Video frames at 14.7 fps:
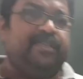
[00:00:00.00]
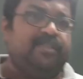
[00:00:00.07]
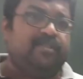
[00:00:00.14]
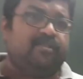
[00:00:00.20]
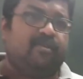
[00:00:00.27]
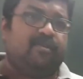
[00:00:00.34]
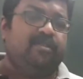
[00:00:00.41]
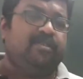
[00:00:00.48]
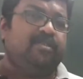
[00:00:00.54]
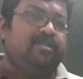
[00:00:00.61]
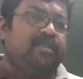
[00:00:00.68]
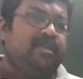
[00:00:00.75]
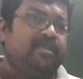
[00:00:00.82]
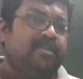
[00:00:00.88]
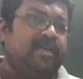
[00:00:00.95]
it is all
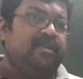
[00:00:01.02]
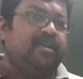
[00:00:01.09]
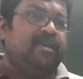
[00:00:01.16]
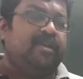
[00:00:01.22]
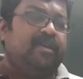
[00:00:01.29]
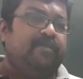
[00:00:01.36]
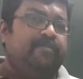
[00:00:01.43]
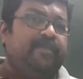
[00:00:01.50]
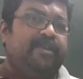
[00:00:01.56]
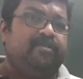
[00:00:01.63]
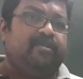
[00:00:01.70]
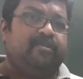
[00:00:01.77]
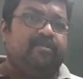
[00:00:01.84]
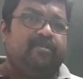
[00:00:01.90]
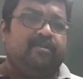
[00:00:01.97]
these things are
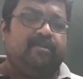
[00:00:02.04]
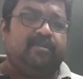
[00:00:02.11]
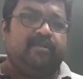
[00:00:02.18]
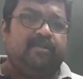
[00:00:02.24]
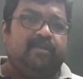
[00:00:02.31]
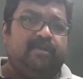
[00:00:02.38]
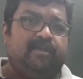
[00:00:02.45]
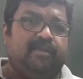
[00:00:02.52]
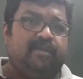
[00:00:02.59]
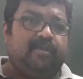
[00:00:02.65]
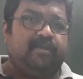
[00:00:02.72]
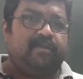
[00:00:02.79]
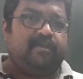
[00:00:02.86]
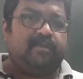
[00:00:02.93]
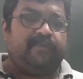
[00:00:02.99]
based on
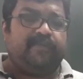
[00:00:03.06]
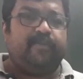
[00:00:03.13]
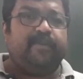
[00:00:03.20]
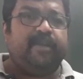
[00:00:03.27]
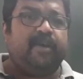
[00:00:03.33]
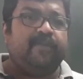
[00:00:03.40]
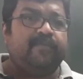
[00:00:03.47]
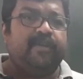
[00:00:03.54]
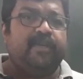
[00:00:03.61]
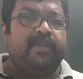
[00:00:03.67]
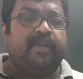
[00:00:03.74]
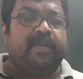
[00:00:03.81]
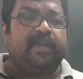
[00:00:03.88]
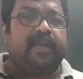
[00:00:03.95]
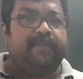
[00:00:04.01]
the phenomena of
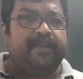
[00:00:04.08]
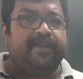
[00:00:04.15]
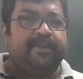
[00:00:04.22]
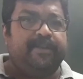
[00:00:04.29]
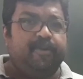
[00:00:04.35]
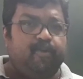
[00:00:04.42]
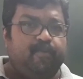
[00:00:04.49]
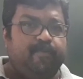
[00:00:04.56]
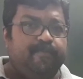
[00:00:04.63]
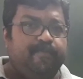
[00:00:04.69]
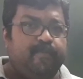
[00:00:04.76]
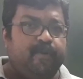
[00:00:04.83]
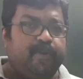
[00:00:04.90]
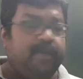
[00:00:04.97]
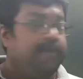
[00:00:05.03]
capillary tube.
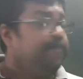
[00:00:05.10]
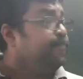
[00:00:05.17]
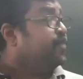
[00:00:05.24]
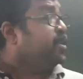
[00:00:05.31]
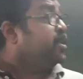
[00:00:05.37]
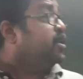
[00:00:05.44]
Okay,